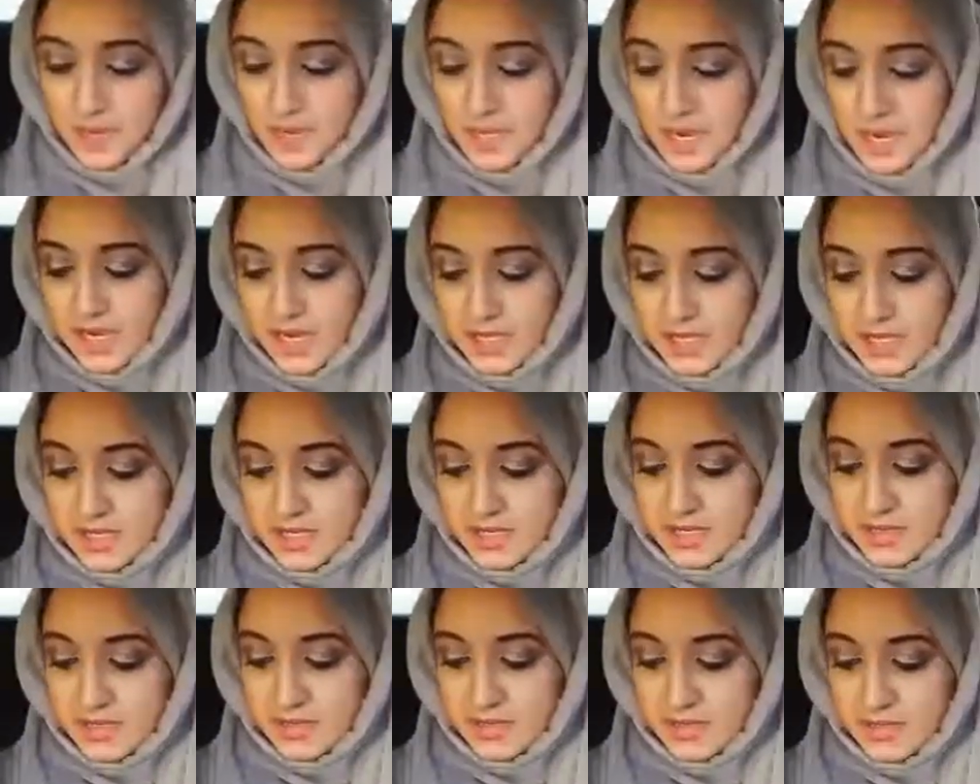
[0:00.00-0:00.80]

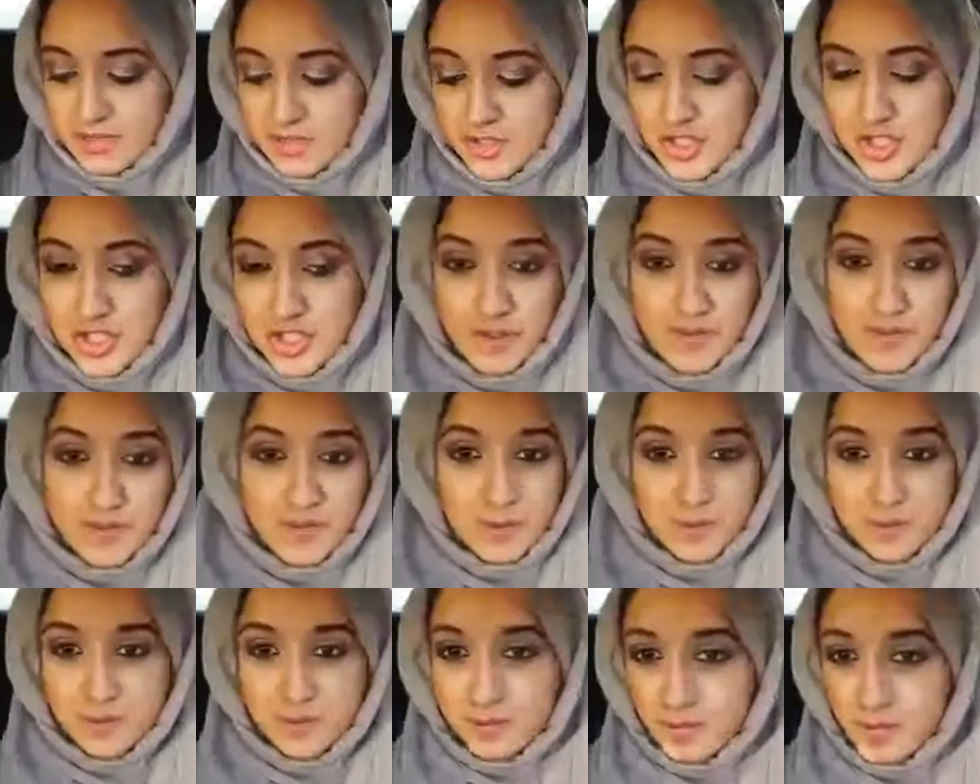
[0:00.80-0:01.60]
and serve
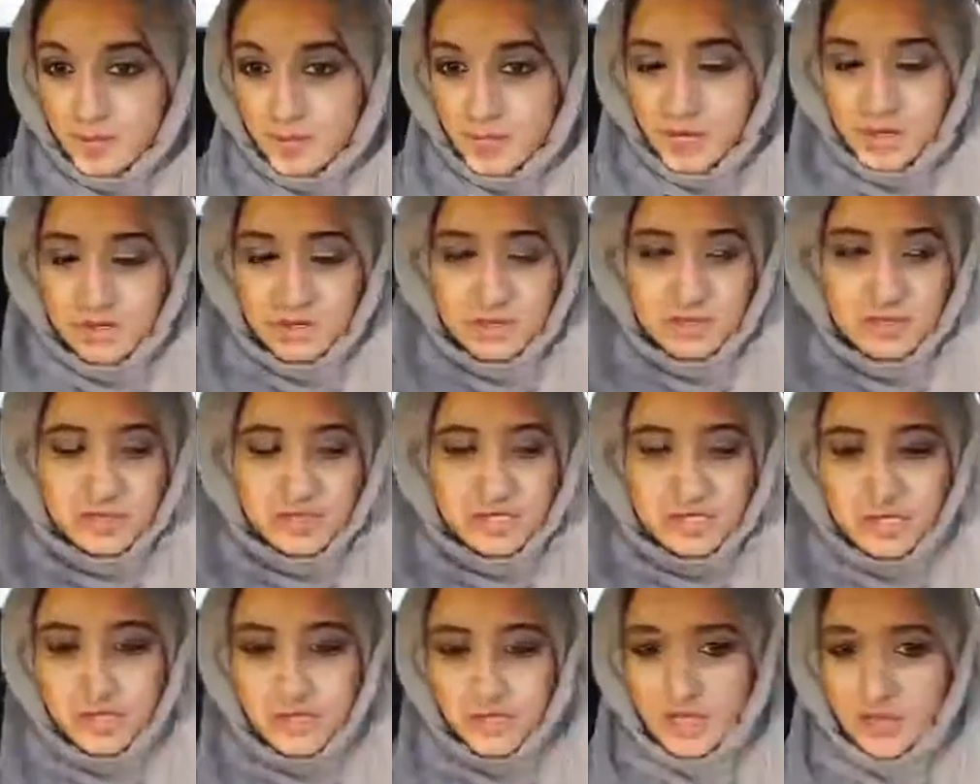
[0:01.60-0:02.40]
them.
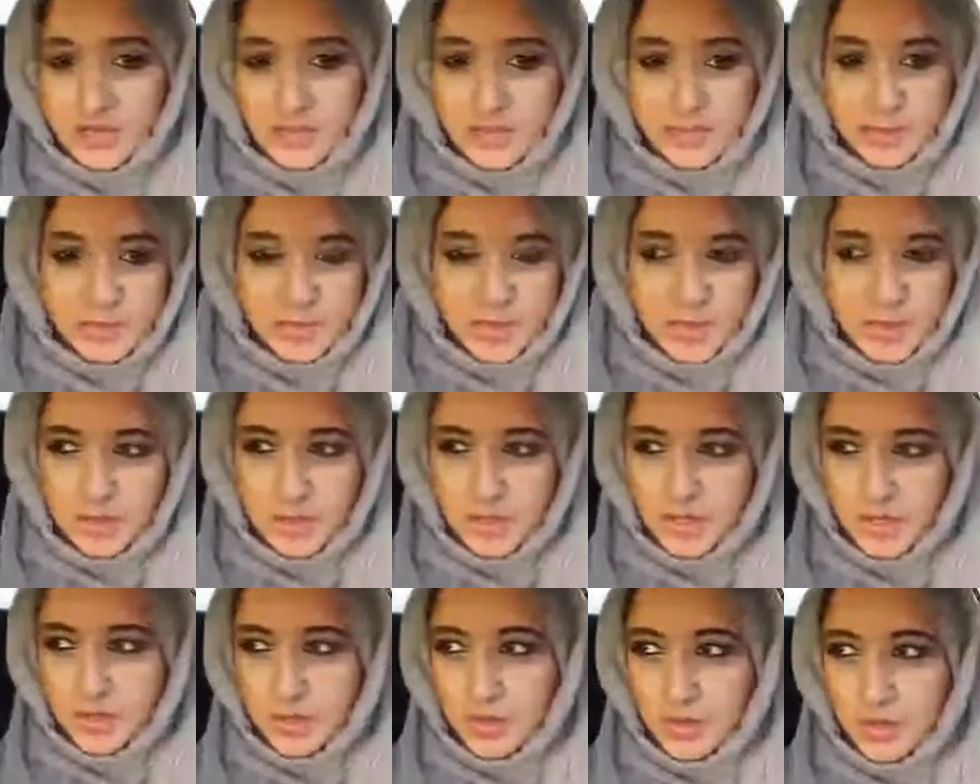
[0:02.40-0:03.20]
Constantly serve them. You know,
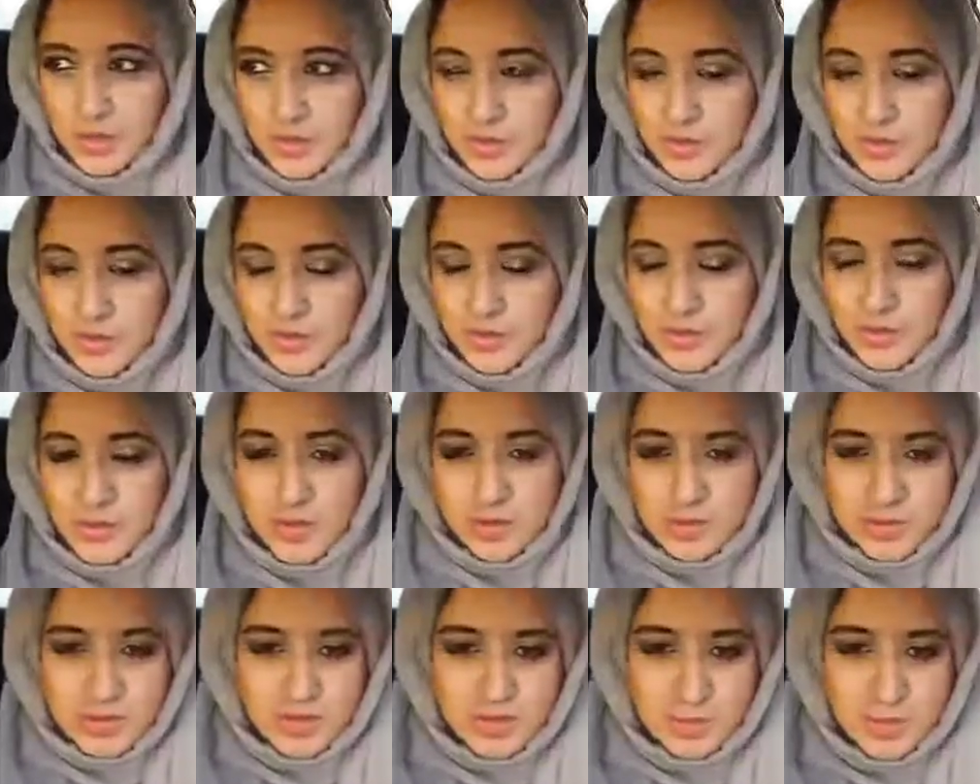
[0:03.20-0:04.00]
you'll go through
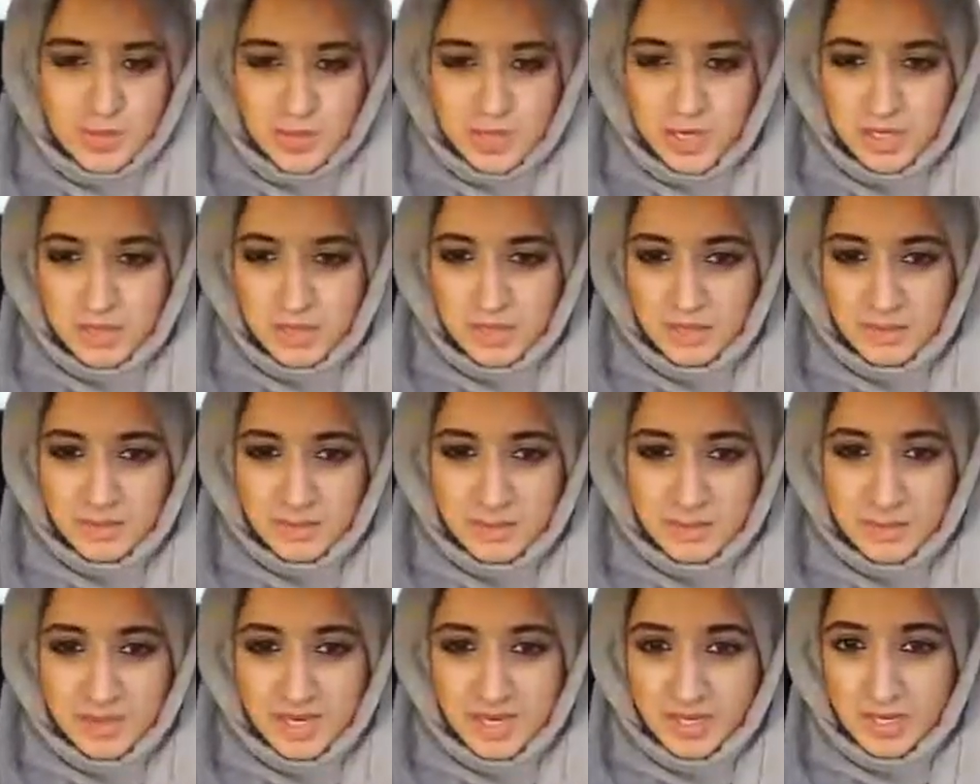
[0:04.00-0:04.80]
months where you're not going to
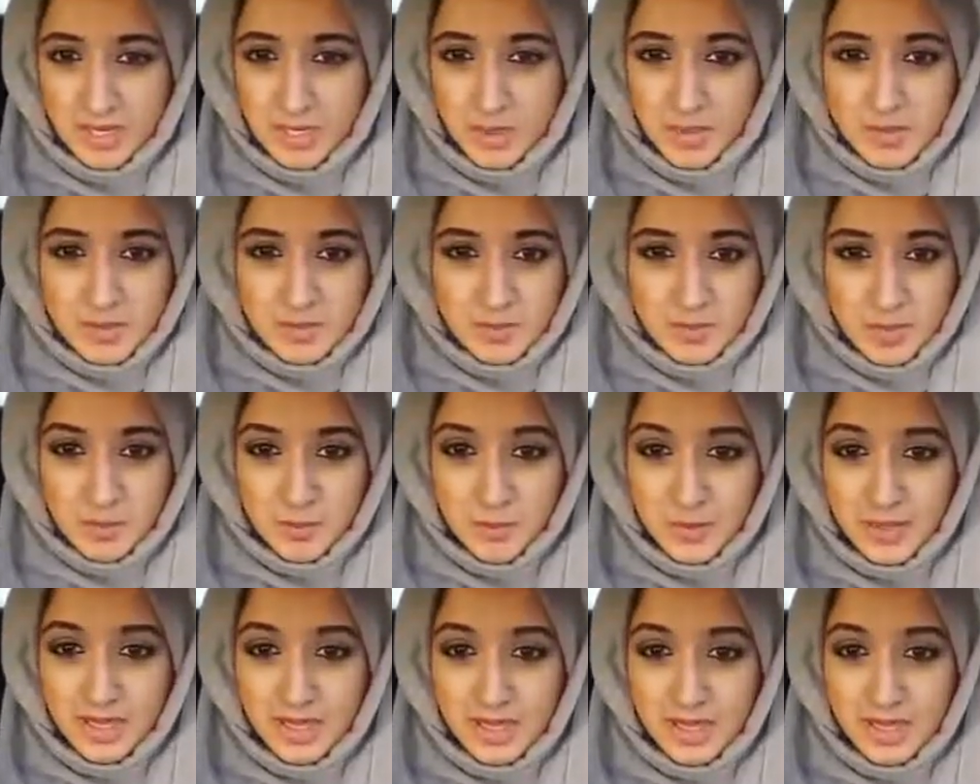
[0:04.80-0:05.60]
be making a huge amount
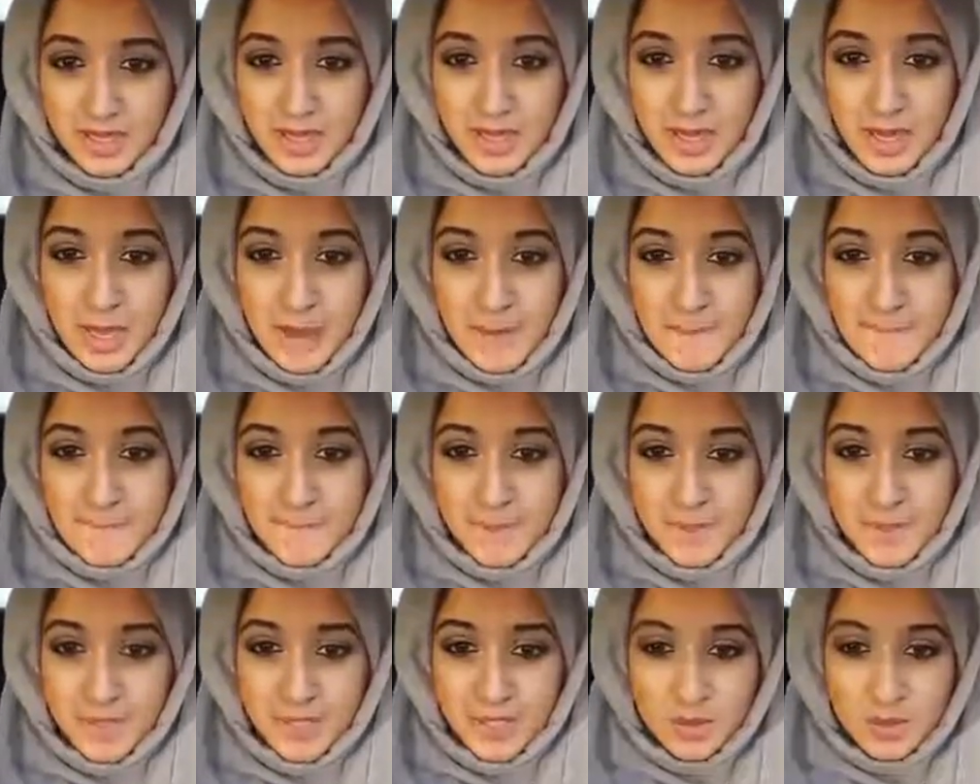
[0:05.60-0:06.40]
of money,
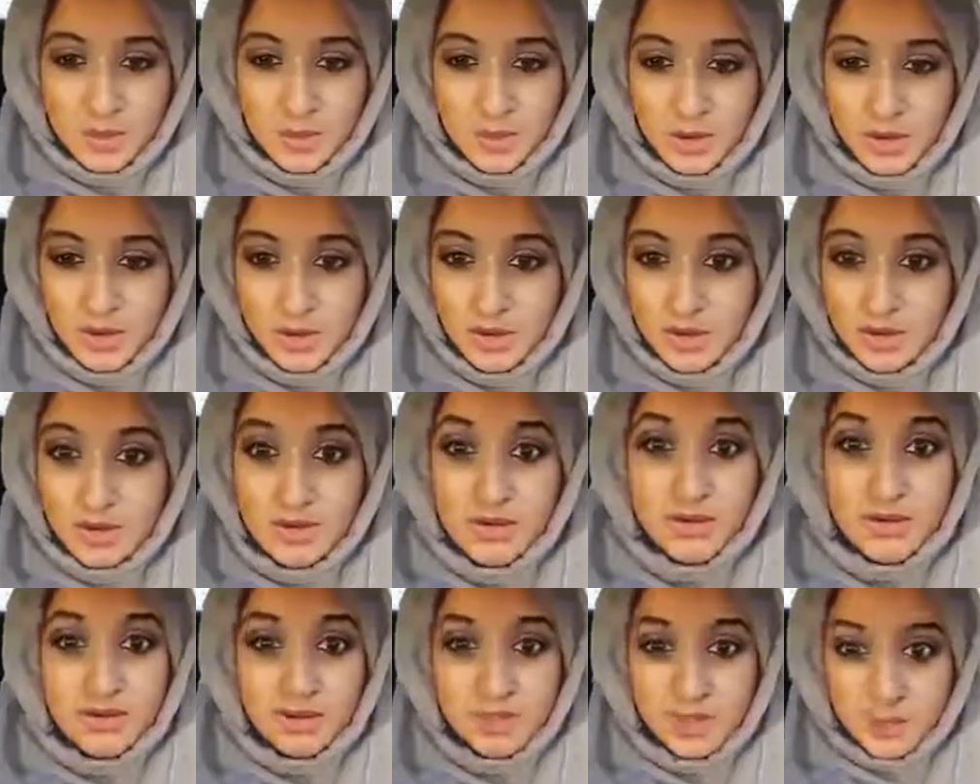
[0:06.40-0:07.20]
but you are
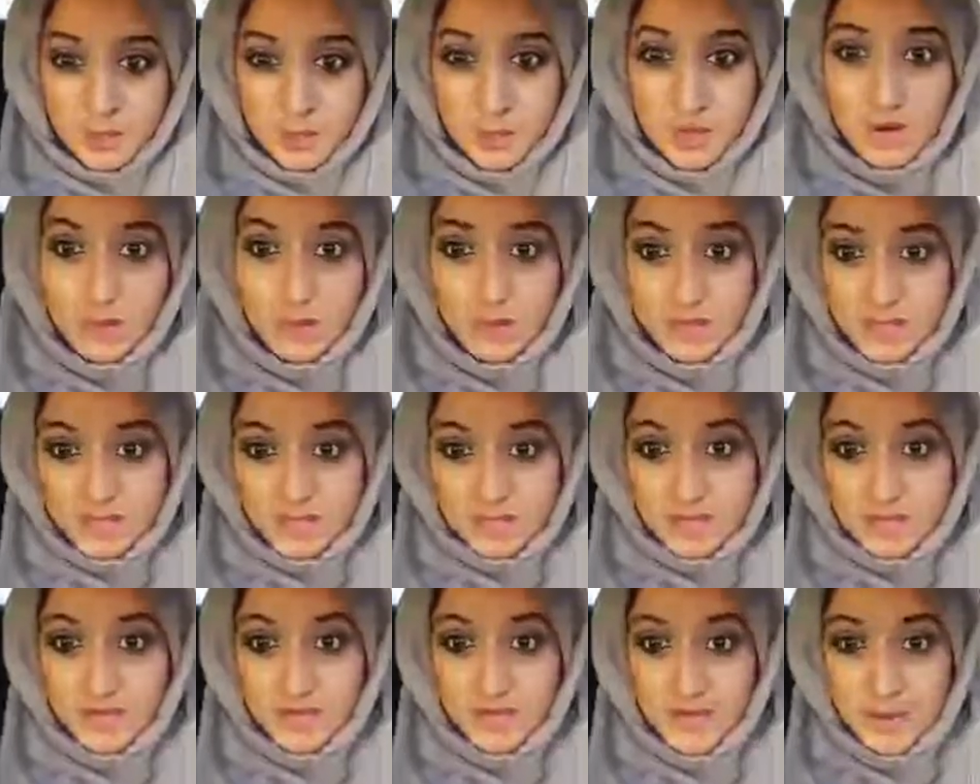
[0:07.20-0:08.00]

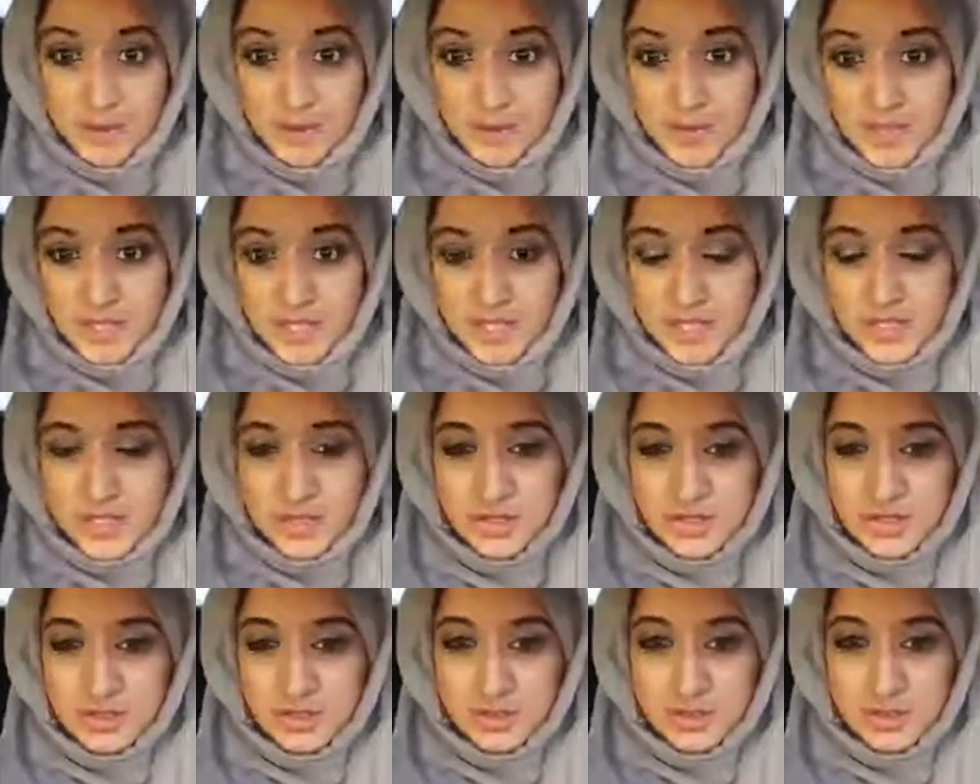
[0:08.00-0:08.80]
building that
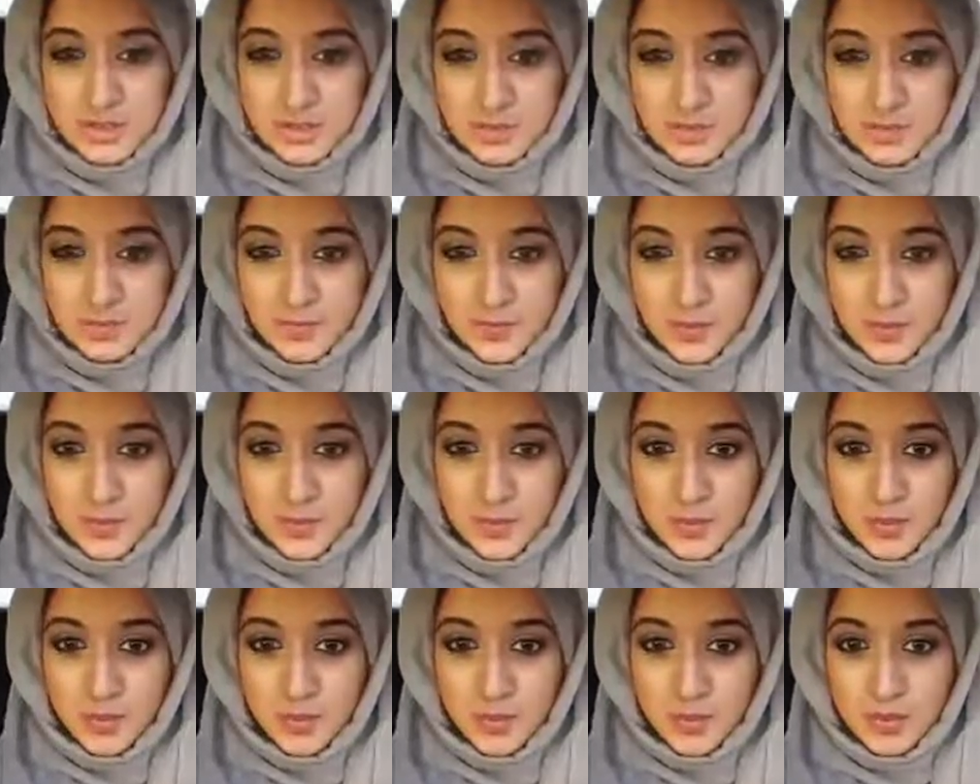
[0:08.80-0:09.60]
foundation
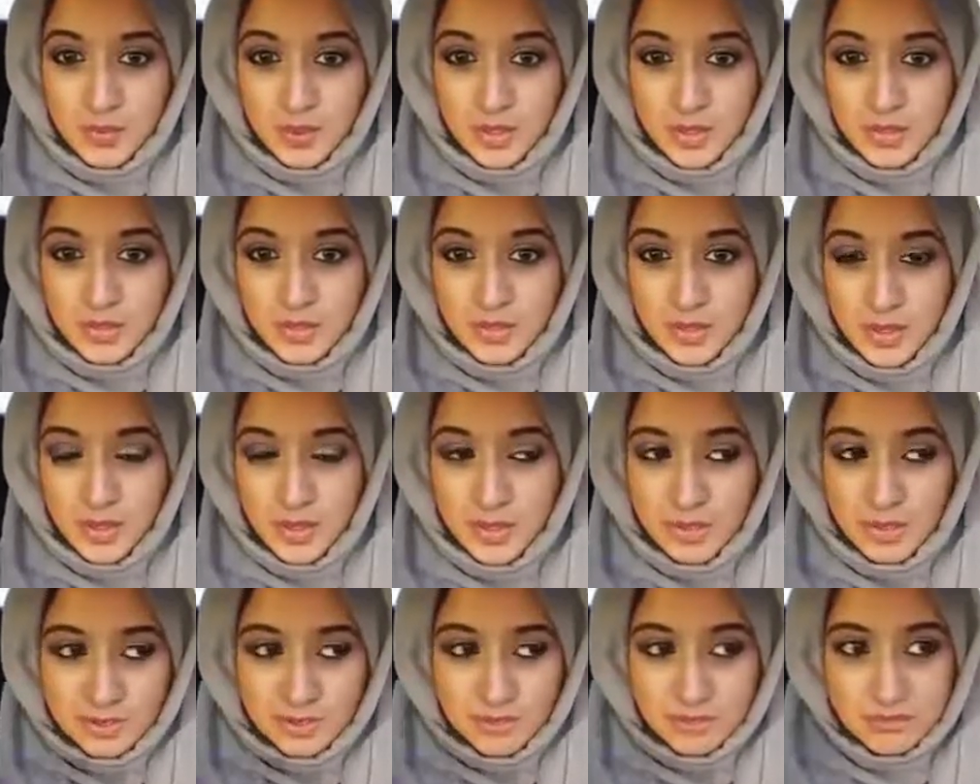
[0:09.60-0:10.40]
for, you
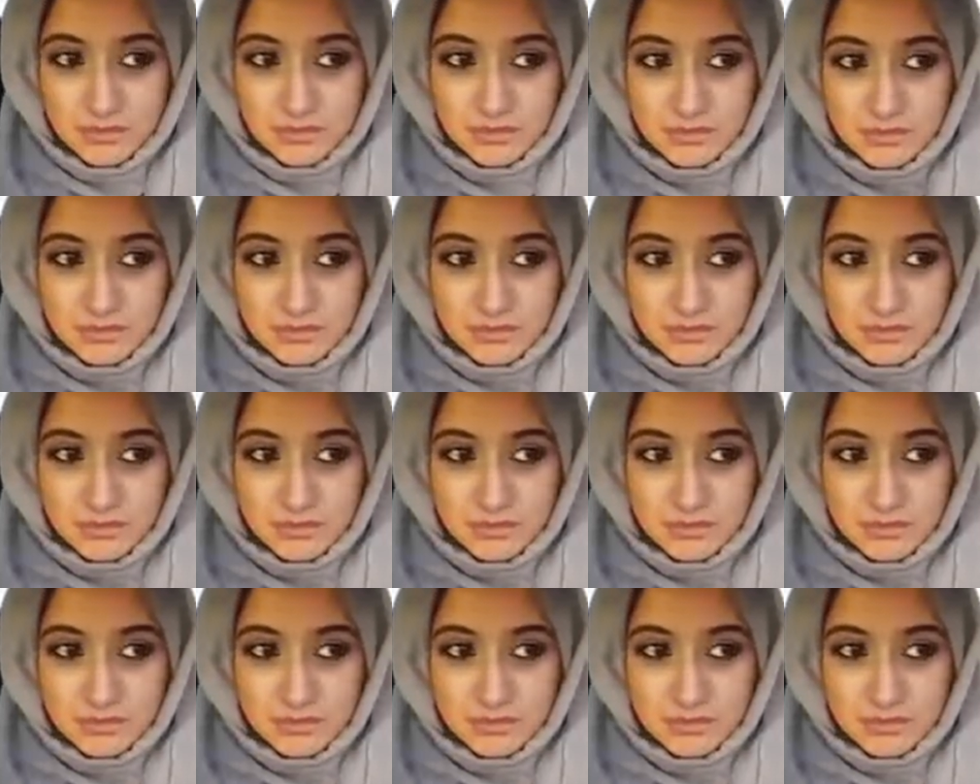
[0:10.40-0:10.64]
know,